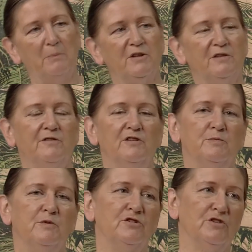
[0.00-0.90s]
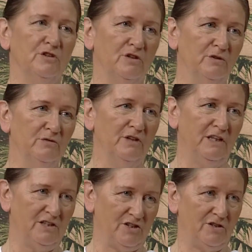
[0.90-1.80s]
But the first person who
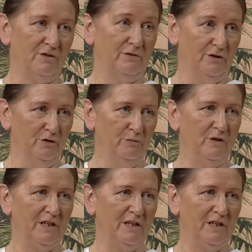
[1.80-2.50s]
reached the room